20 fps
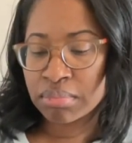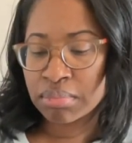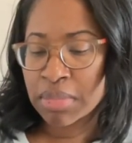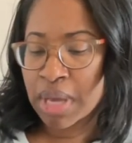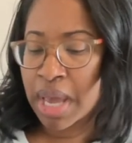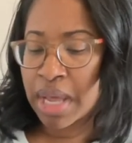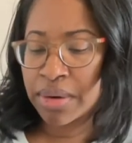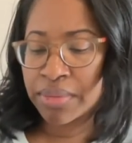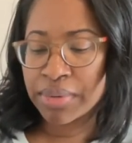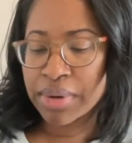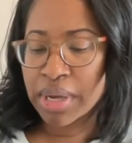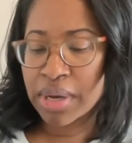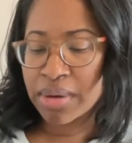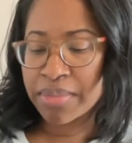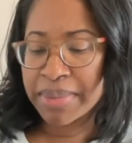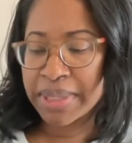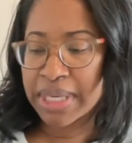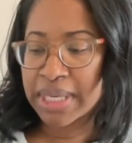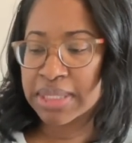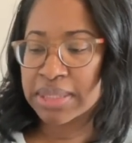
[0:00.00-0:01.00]
I don't know
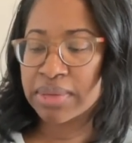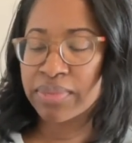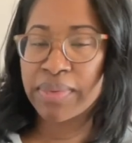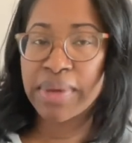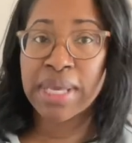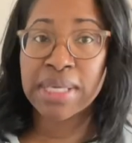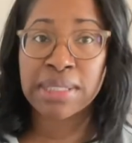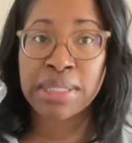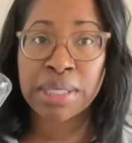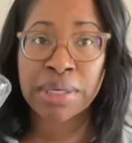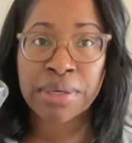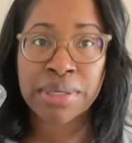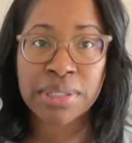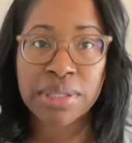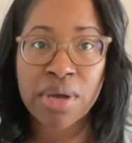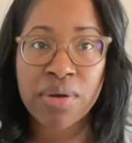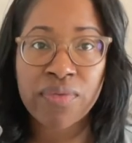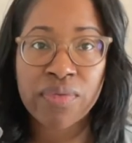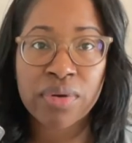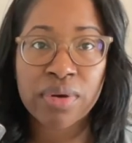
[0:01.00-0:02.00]
because the red sticker is
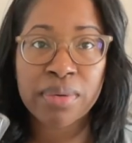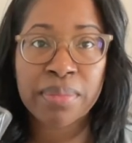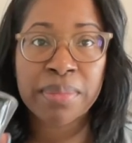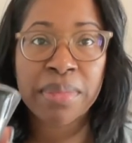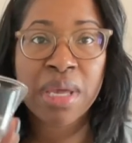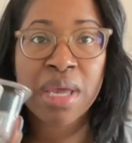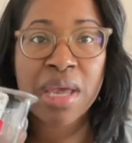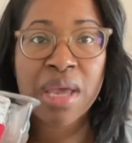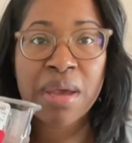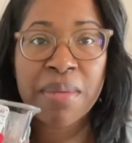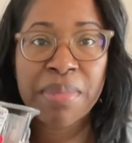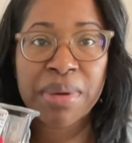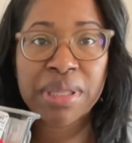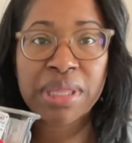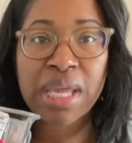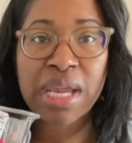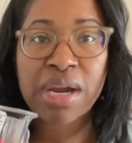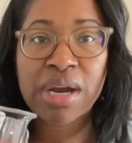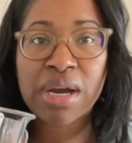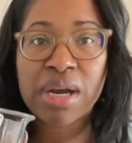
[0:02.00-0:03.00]
over them, but
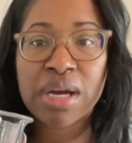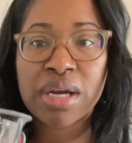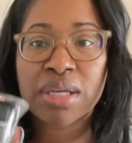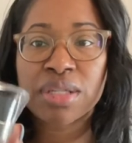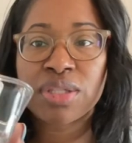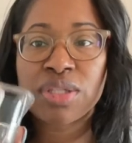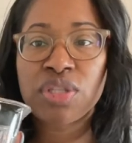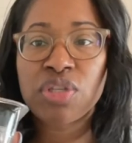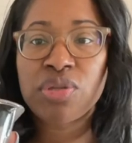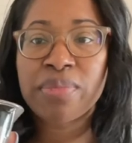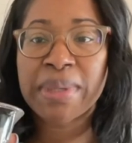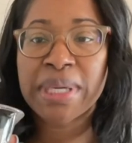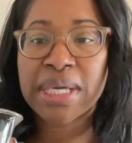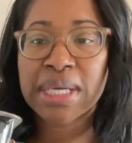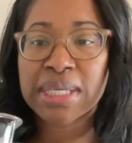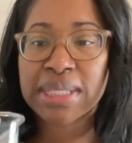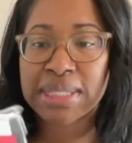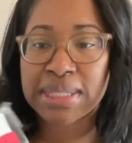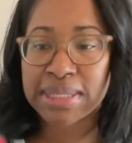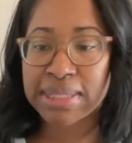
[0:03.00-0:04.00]
they are two
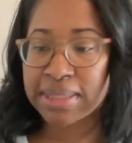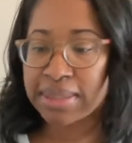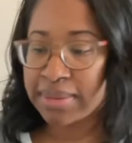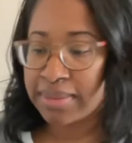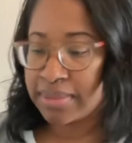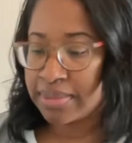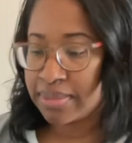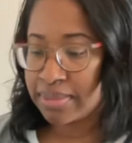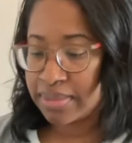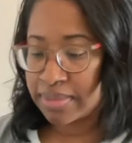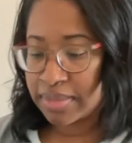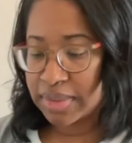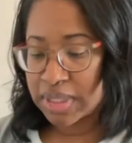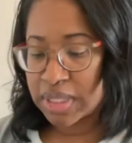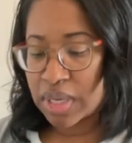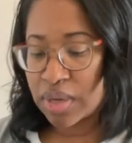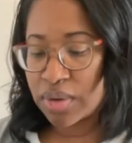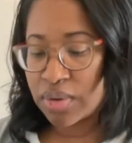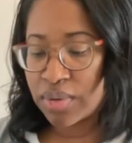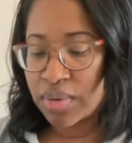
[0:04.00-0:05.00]
bucks.
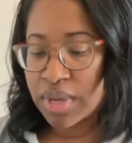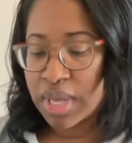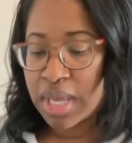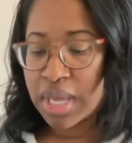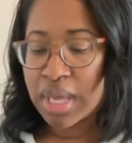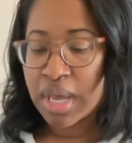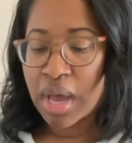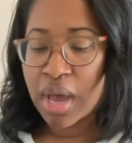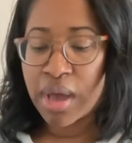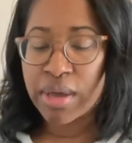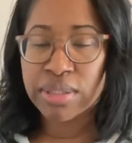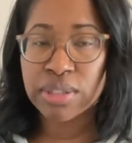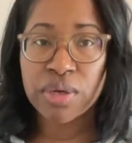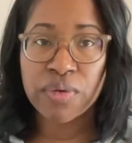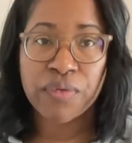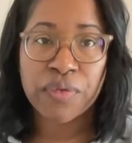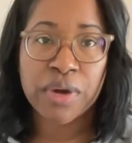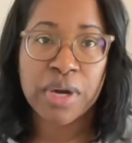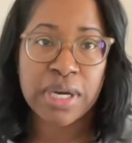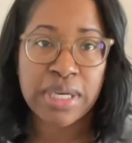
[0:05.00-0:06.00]
So also
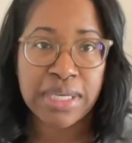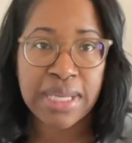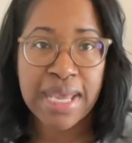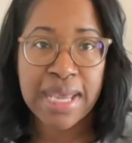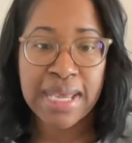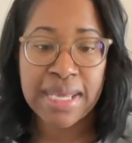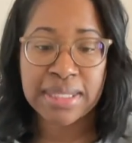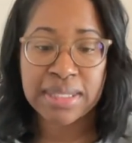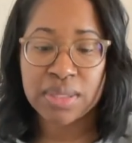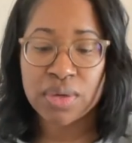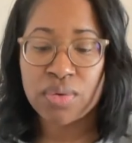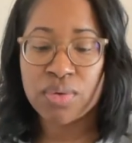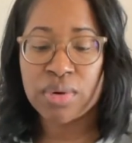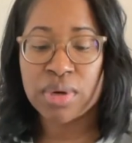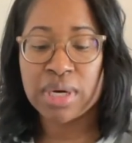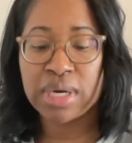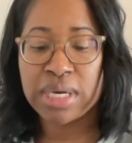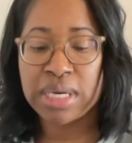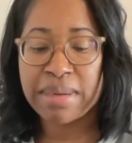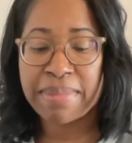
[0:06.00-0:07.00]
for her desk
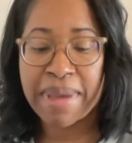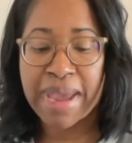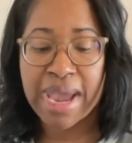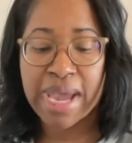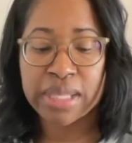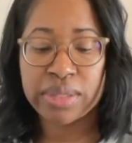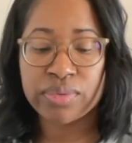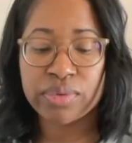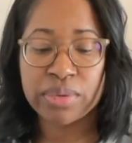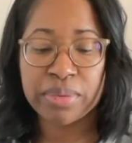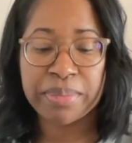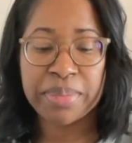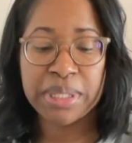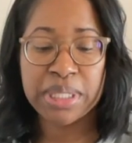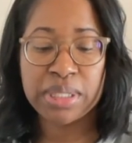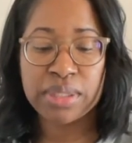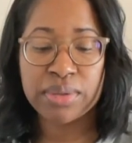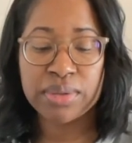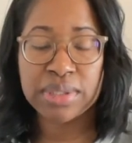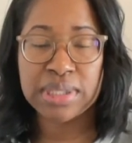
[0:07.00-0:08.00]
or in the bathroom,
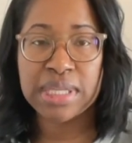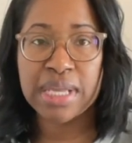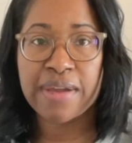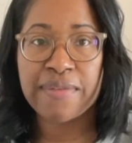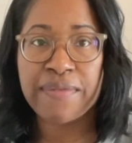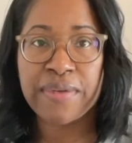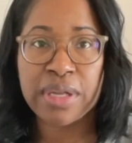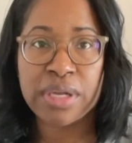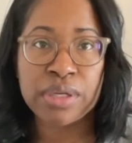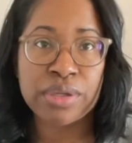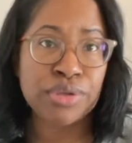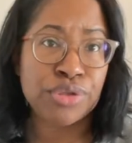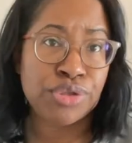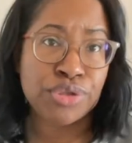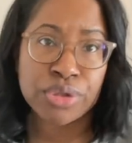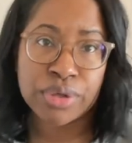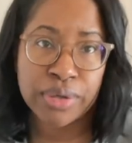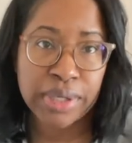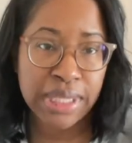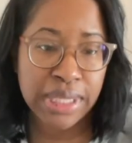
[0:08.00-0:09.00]
put little stuff in, little
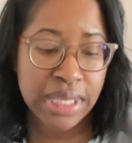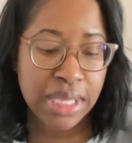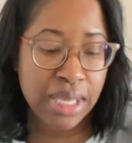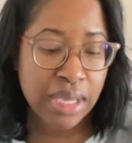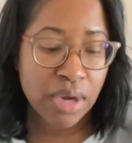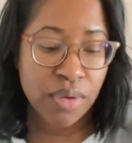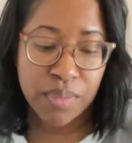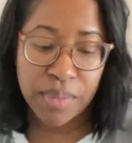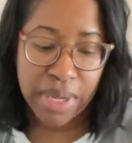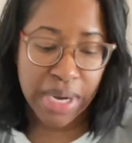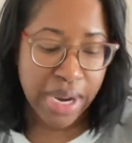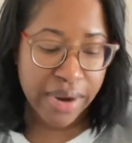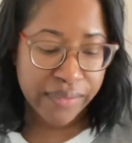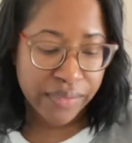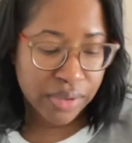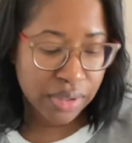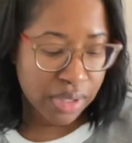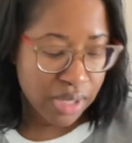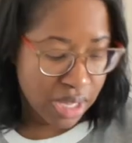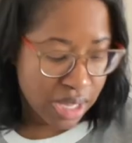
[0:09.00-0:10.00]
jewelry thing or
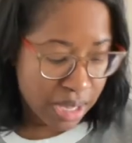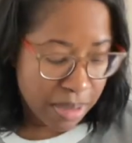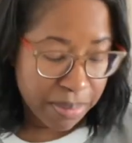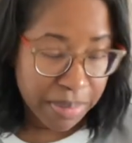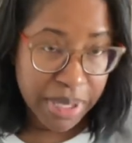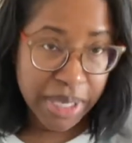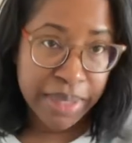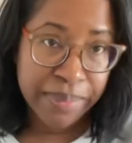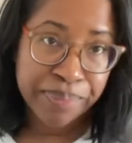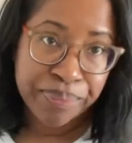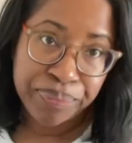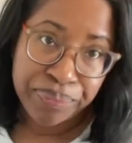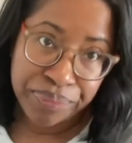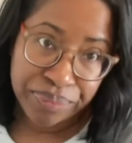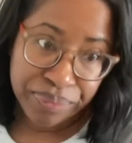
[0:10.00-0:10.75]
whatever. But